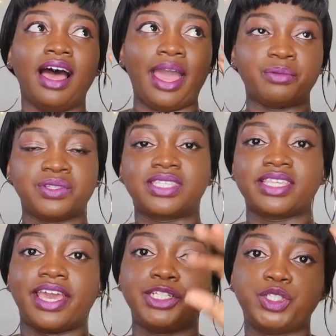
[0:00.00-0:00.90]
I would
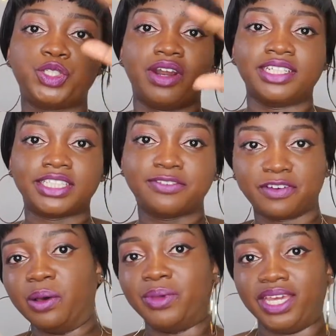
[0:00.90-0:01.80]
say
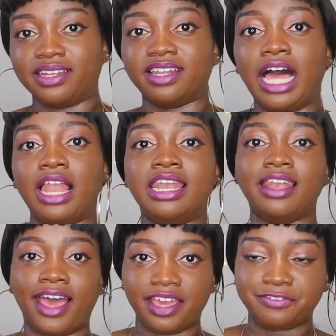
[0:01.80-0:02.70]
transforming,
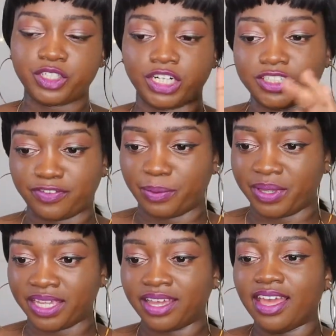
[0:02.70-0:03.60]
life
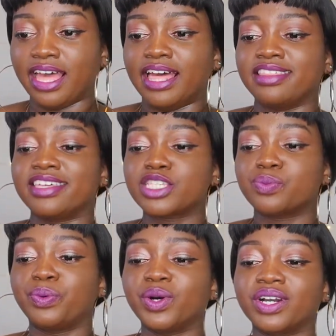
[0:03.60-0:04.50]
transforming. This
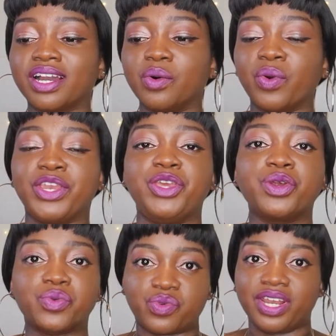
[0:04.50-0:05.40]
book, when
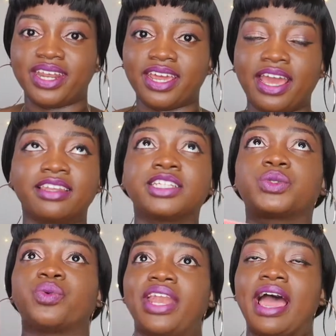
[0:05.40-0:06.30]
you read it, at
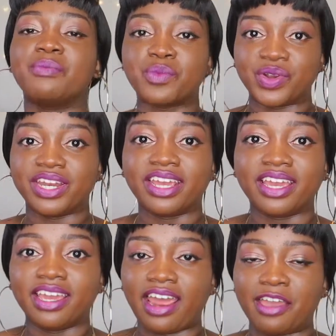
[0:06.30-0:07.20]
least when I'm reading
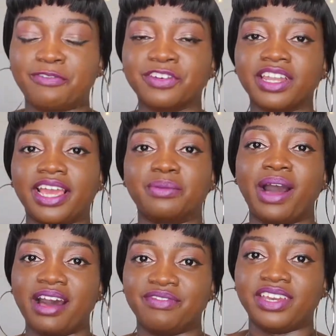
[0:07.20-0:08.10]
it, I feel like I'm
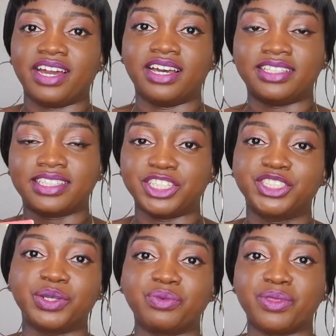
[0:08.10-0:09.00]
having a
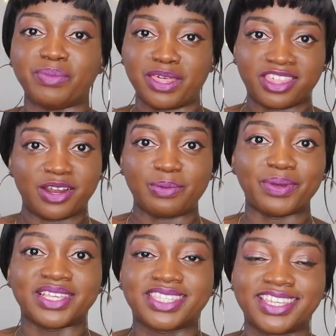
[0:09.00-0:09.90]
session with my
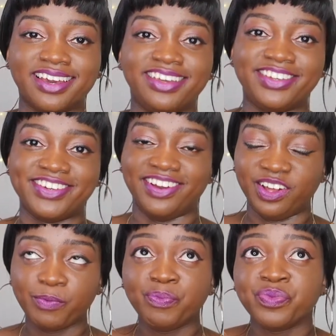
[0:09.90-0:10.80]
therapist, you
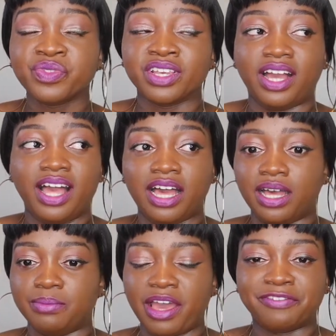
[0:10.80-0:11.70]
know.
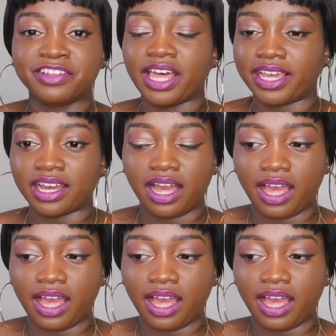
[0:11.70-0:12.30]
I feel like